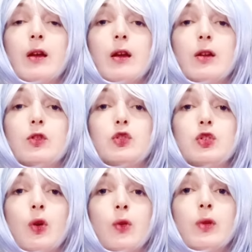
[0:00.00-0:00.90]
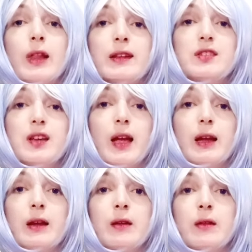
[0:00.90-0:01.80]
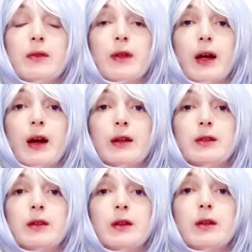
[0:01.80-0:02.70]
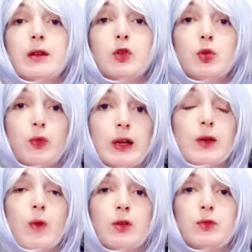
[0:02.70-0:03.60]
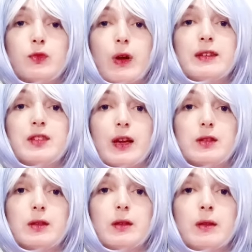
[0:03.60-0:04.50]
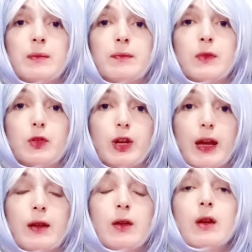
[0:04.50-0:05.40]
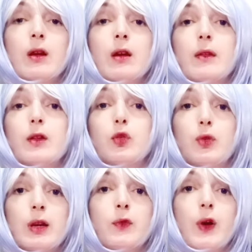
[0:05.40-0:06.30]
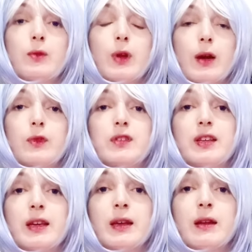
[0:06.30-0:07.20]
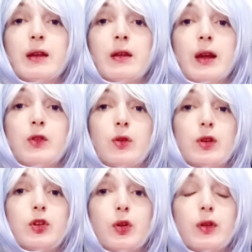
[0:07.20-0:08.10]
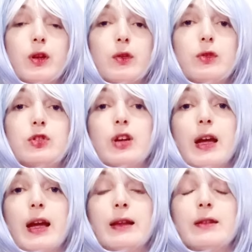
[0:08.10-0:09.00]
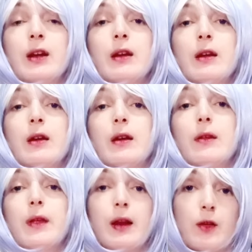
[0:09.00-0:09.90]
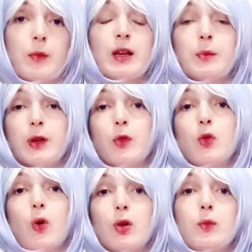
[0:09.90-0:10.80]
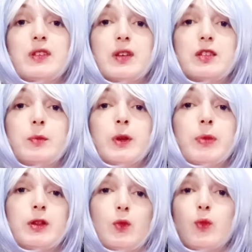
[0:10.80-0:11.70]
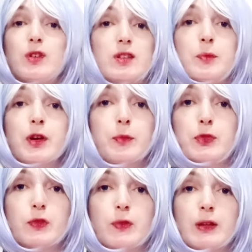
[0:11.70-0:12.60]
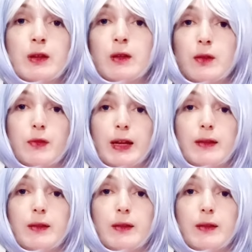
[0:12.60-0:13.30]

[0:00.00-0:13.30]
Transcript: So let's say that you really want to try chastity, okay? That you really found out this kink and you're curious, and there are many people who always ask me, but what's the purpose of it, right?